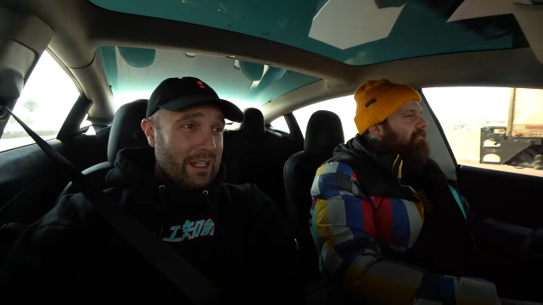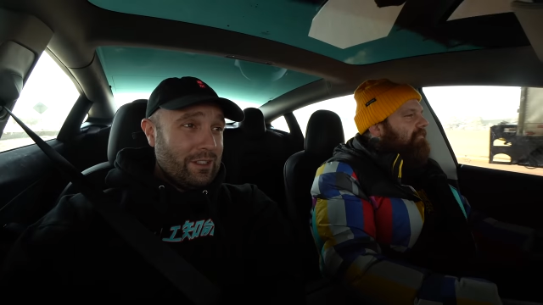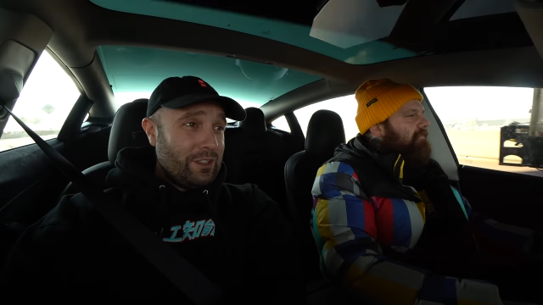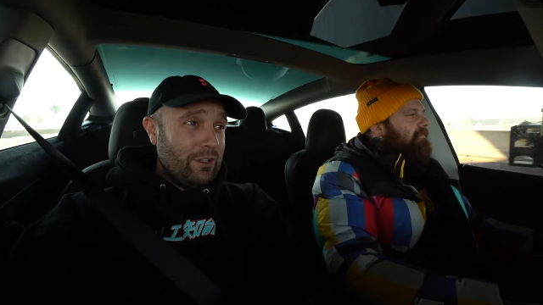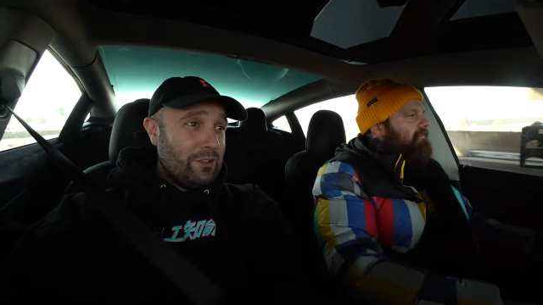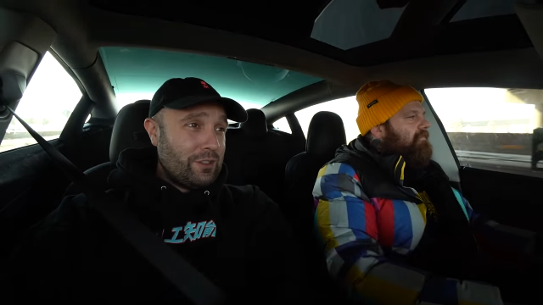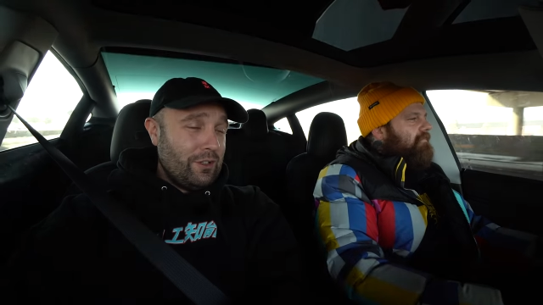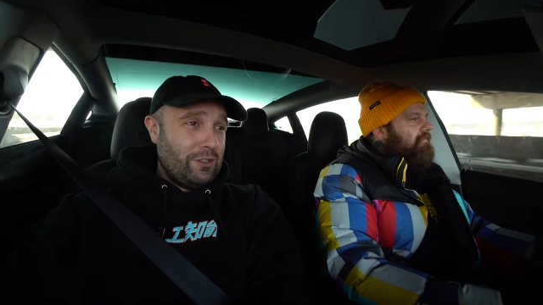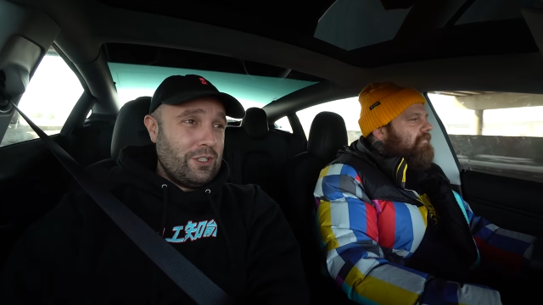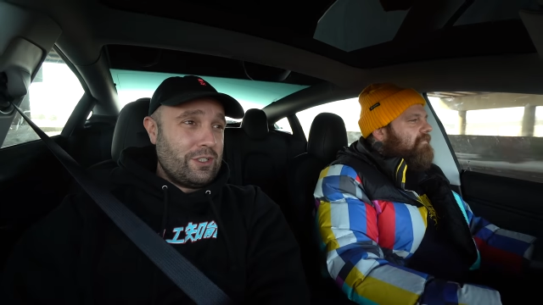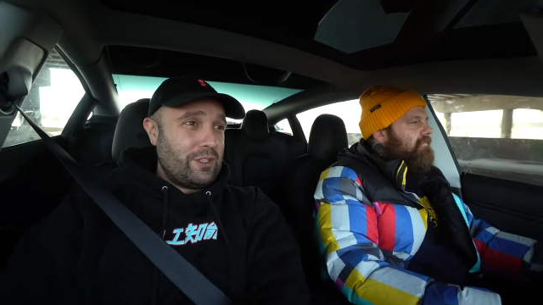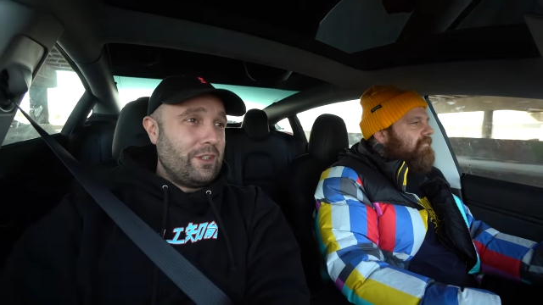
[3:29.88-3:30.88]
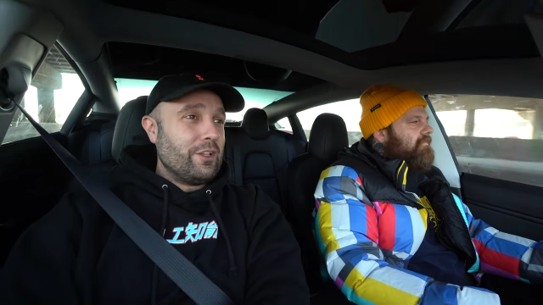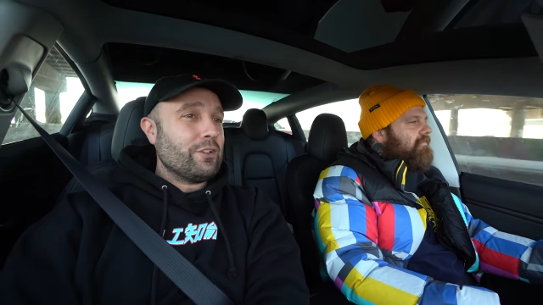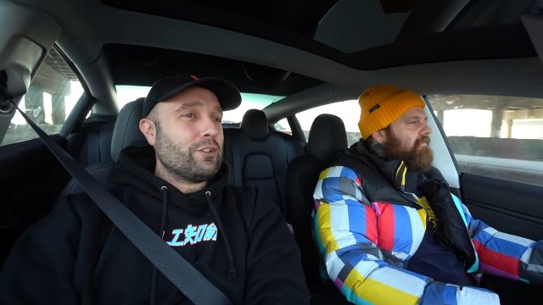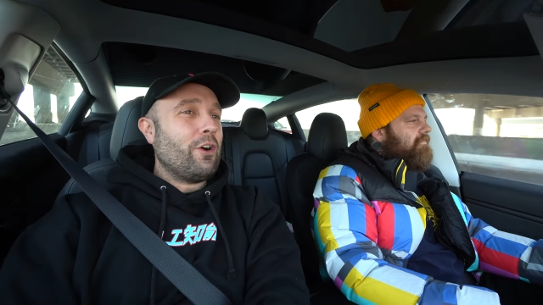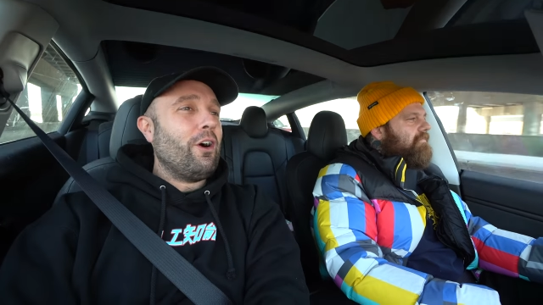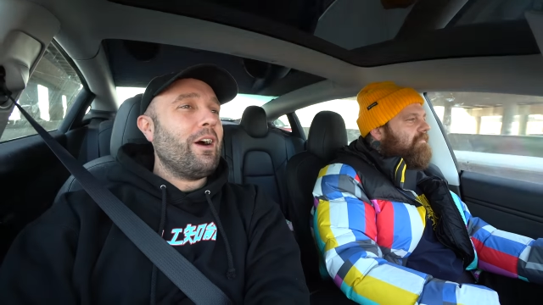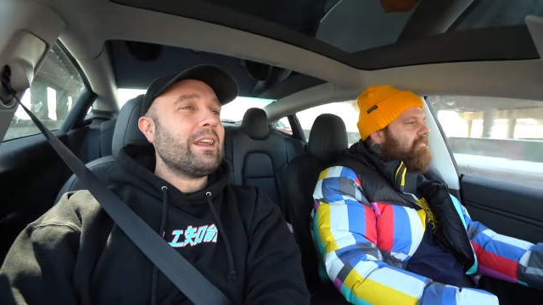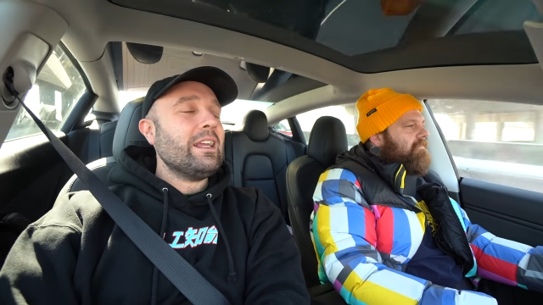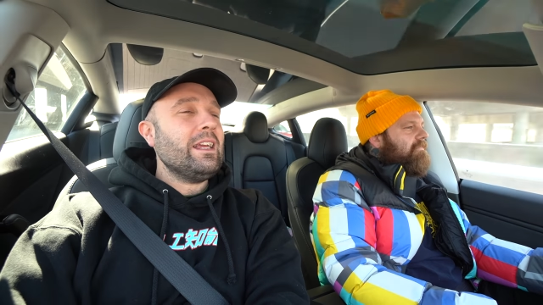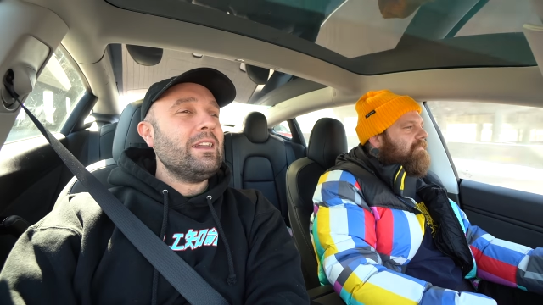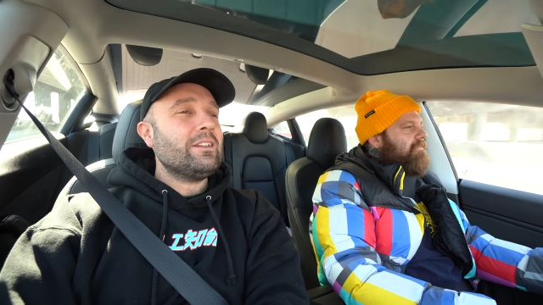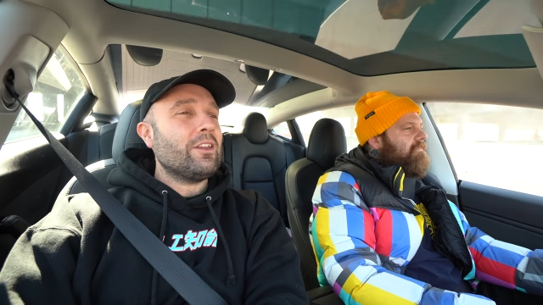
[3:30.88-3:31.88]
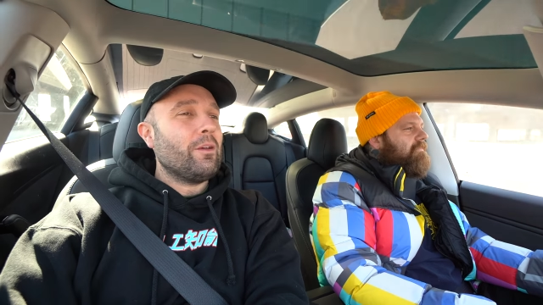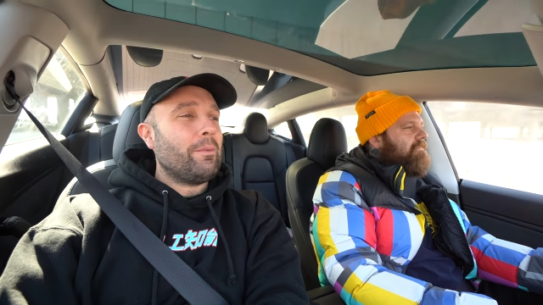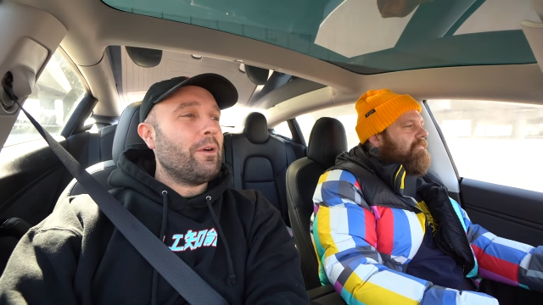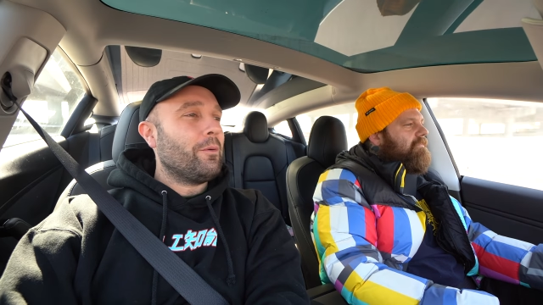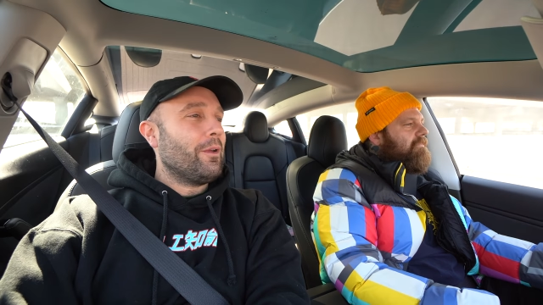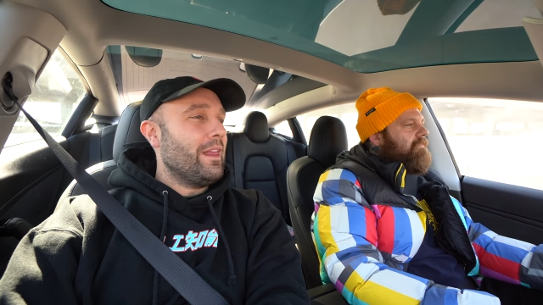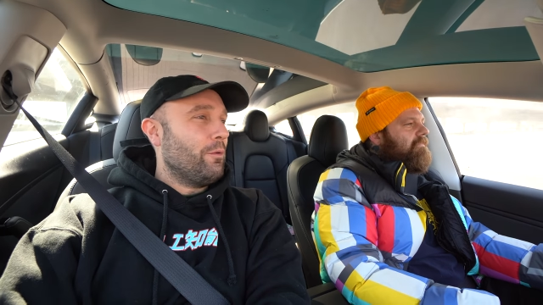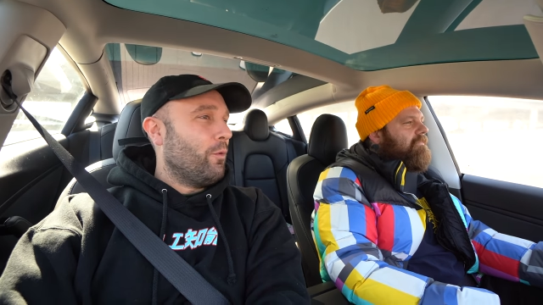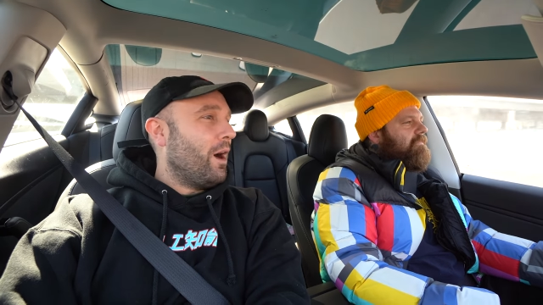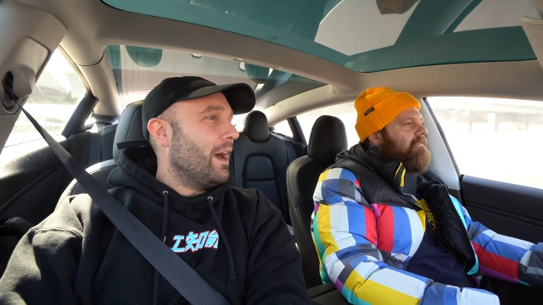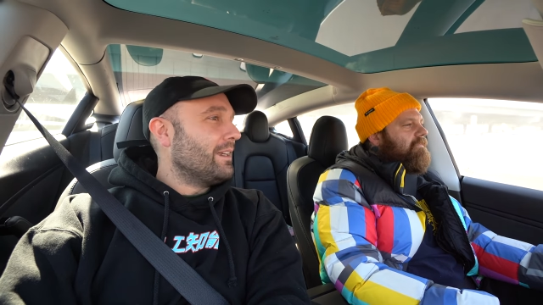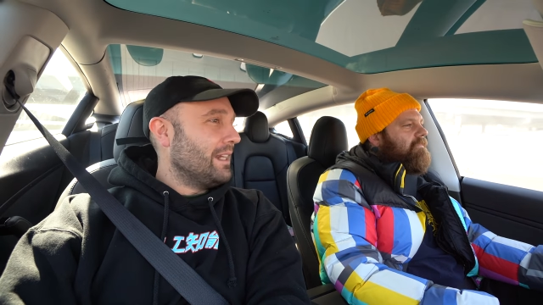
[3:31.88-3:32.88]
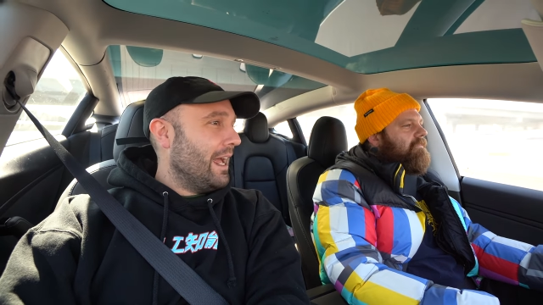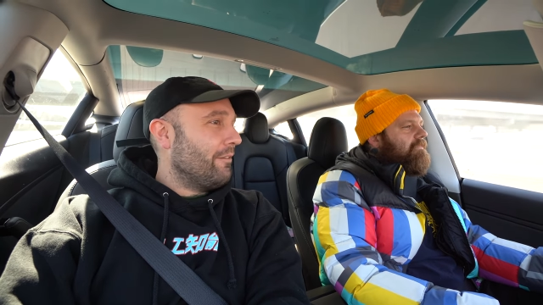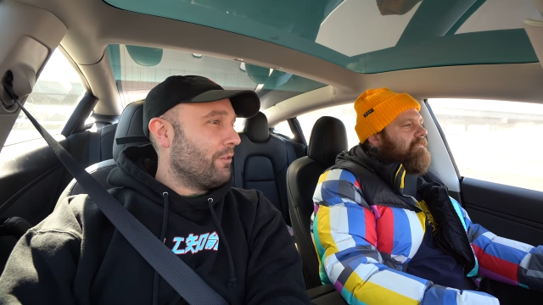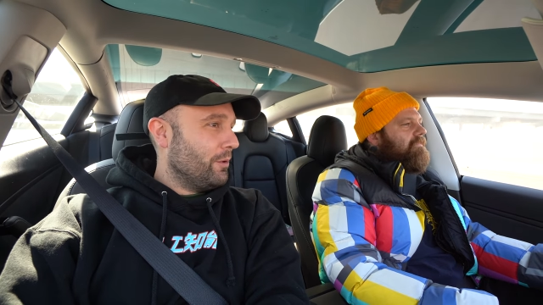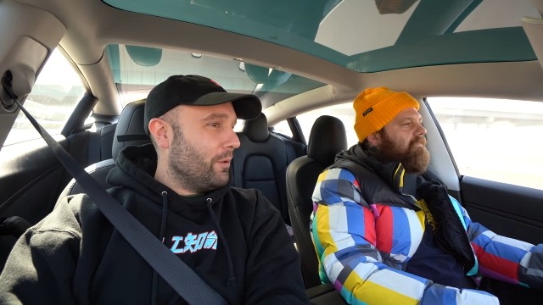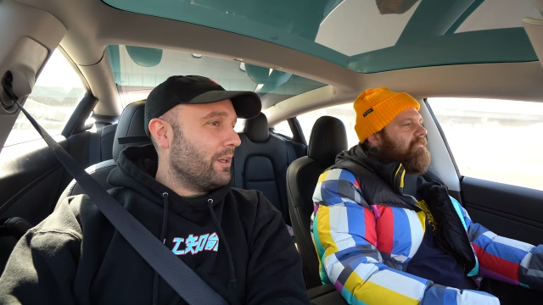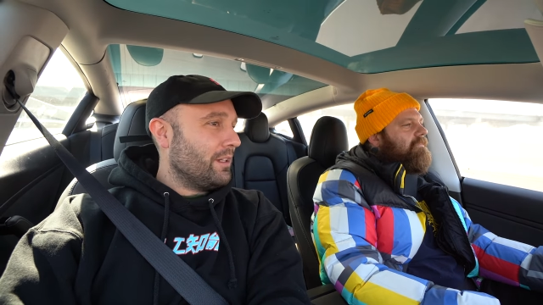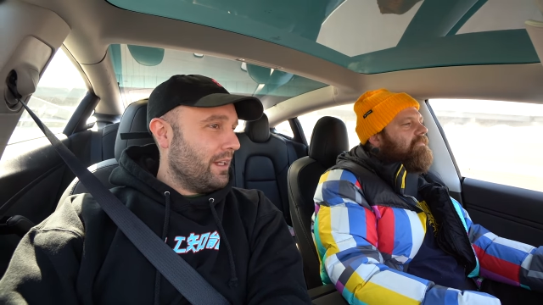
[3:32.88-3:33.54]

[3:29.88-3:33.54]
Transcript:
Speaker 1: These dudes, they're just, they're talking to the point where they want everyone